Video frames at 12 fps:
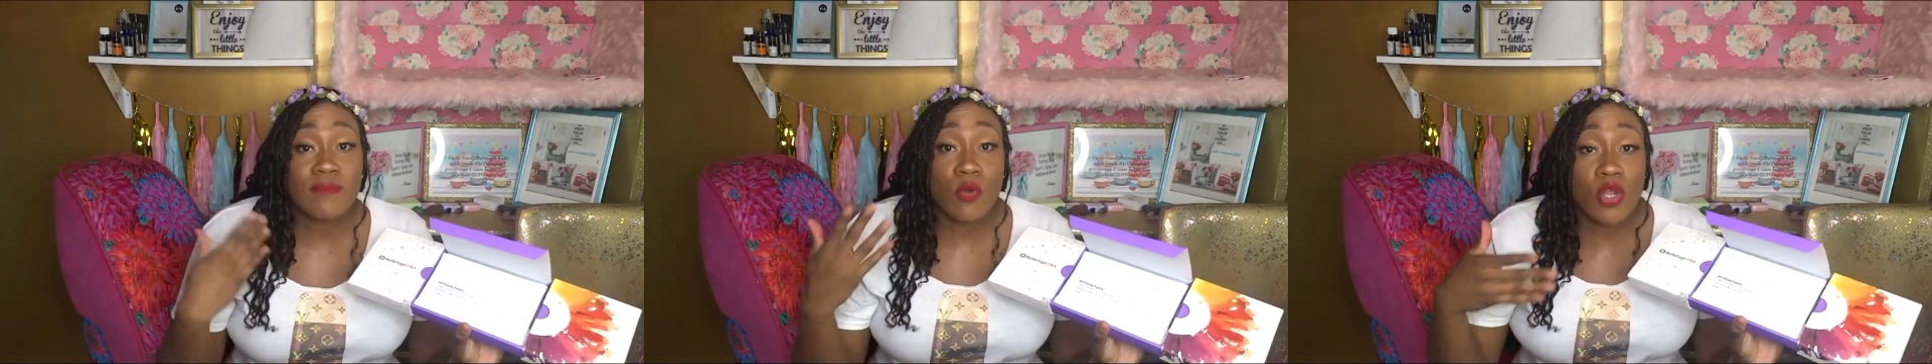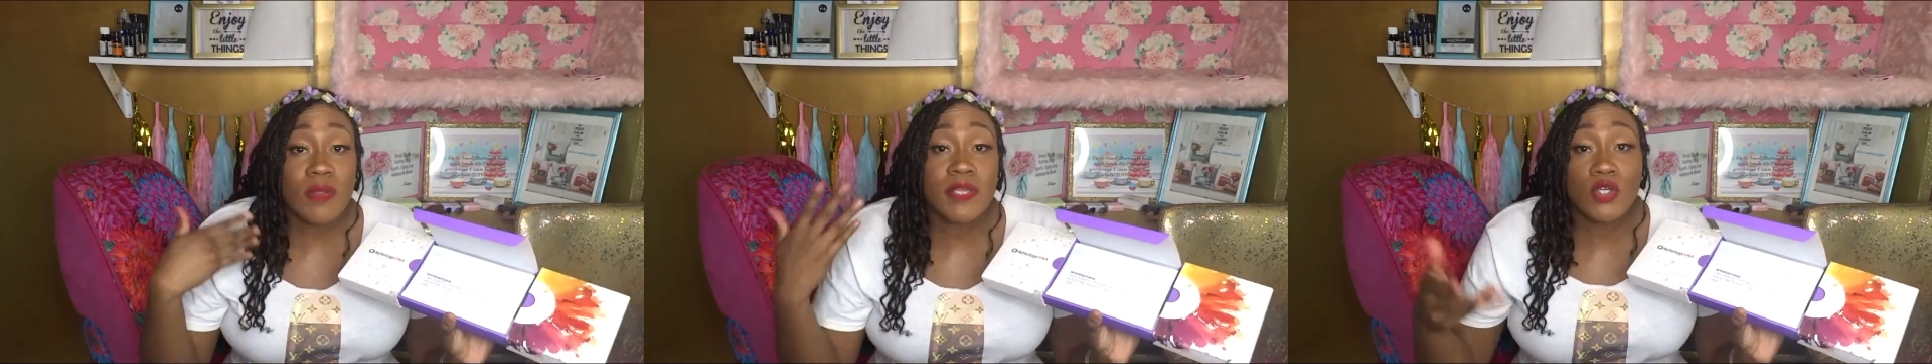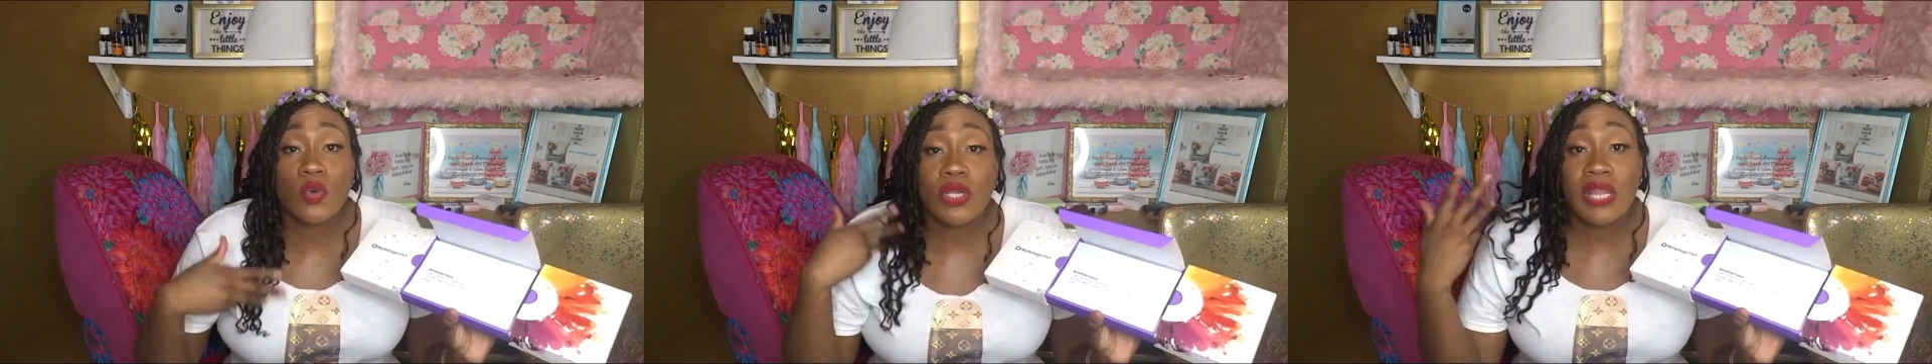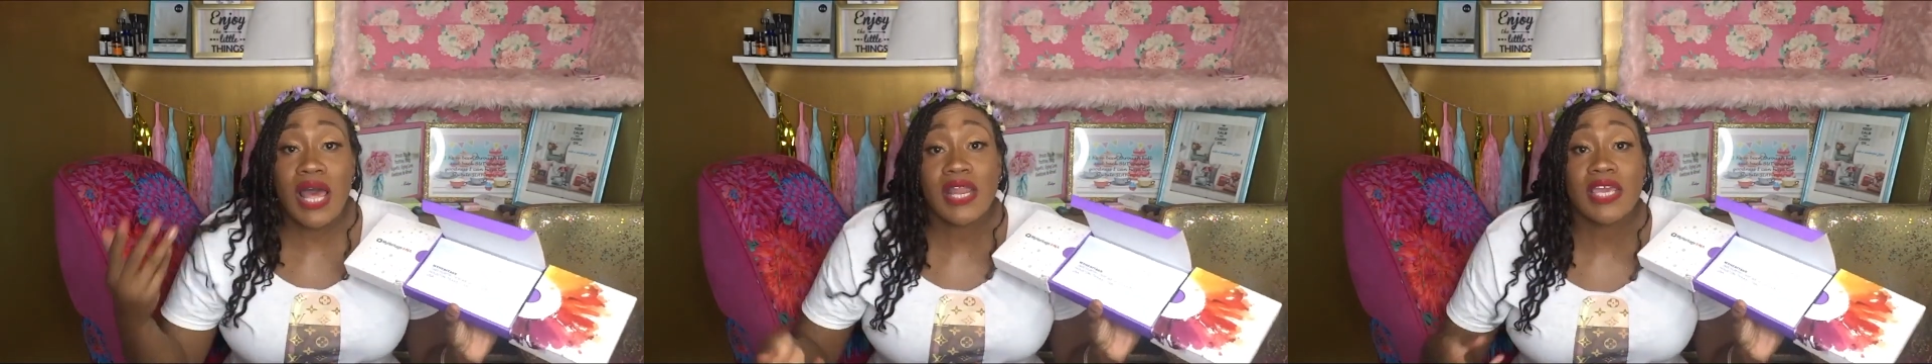I'm going to be
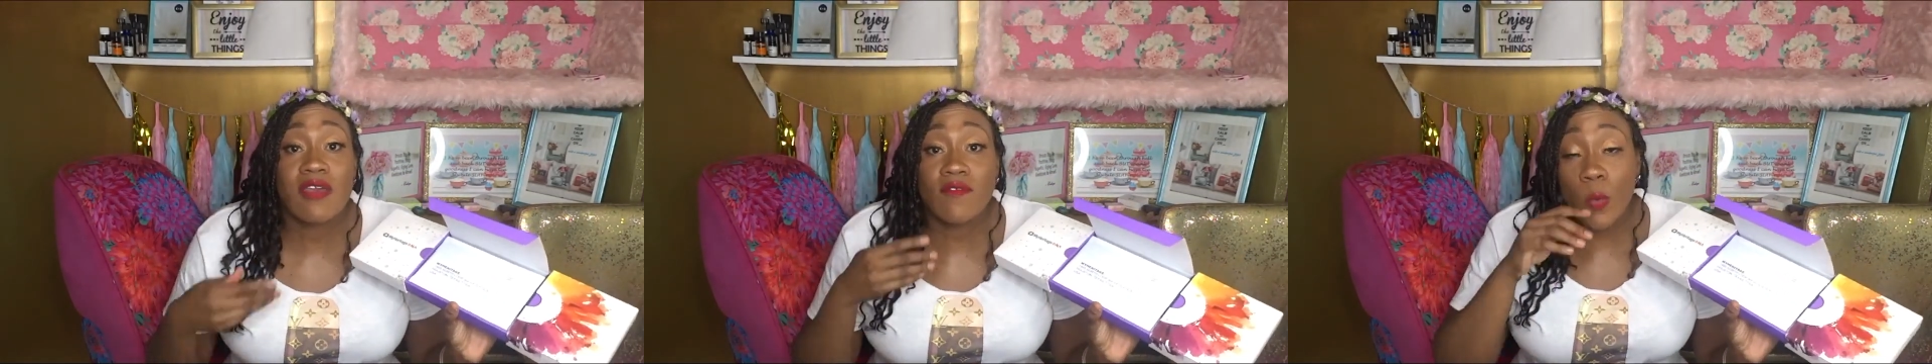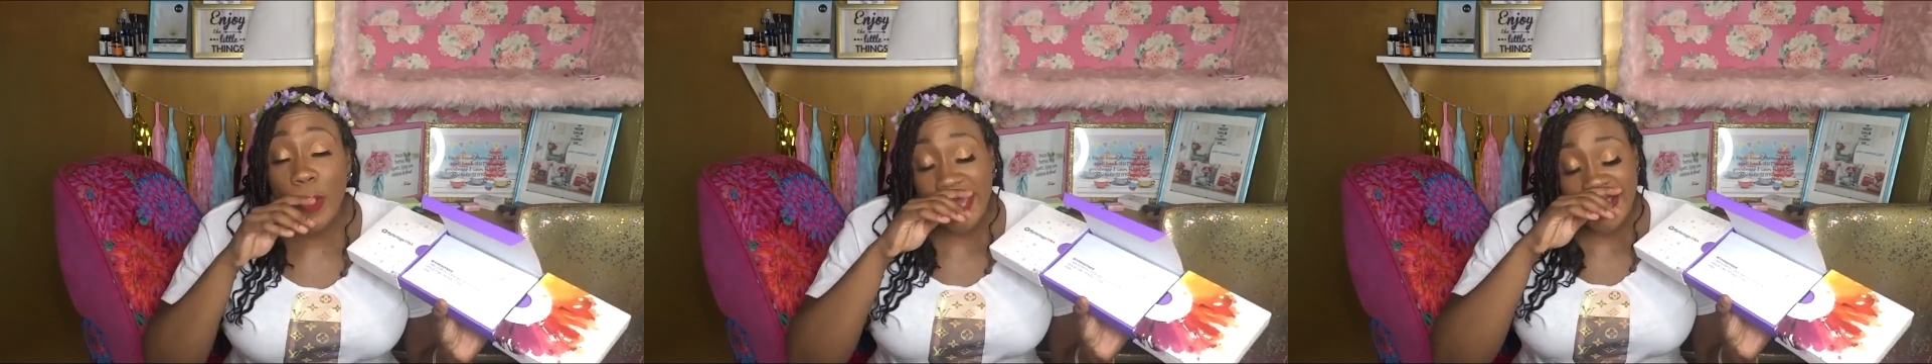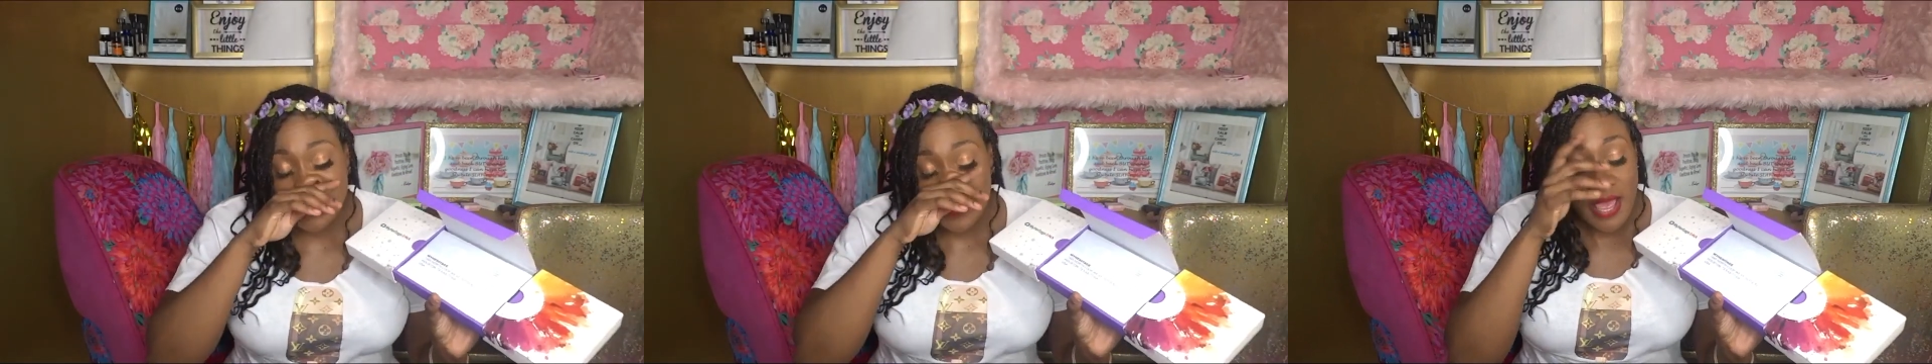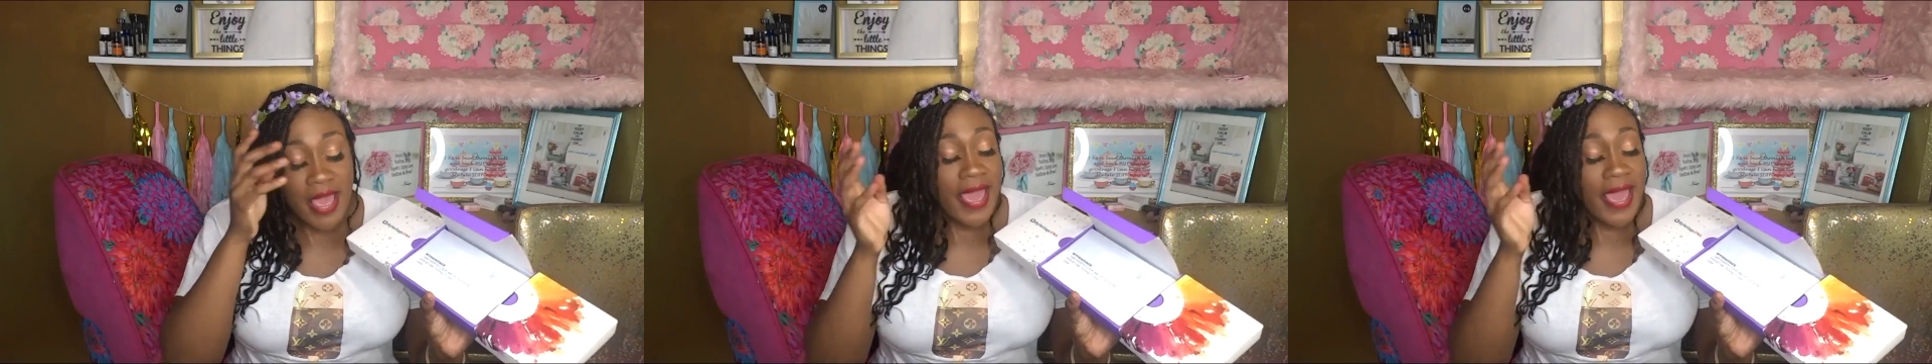doing a lot of giveaways,